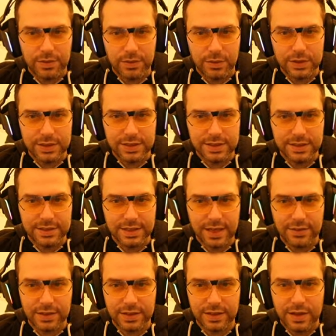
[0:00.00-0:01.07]

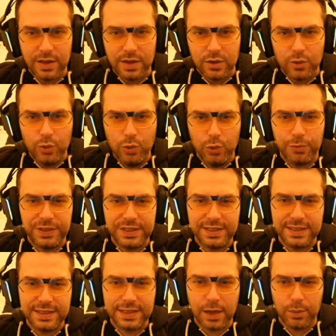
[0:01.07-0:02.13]
47. Ooh, we
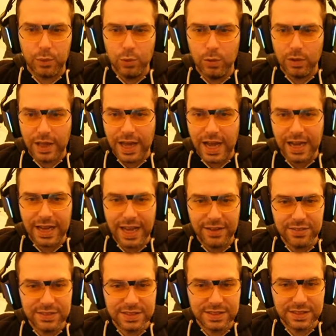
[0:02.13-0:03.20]
see Khamûl. I
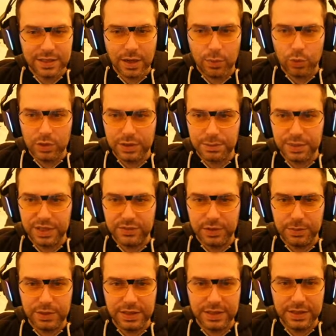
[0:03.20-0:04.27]
haven't seen Khamûl in
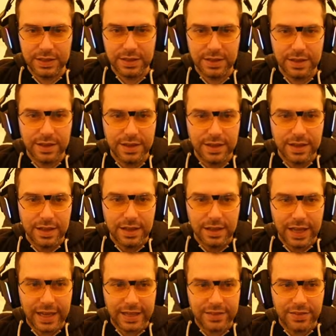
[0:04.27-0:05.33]
PvP.
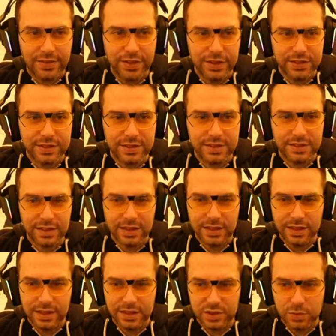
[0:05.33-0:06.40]
Like, this
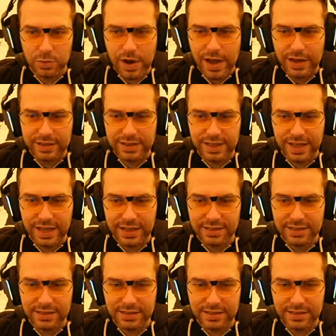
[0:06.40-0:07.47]
is a rare case.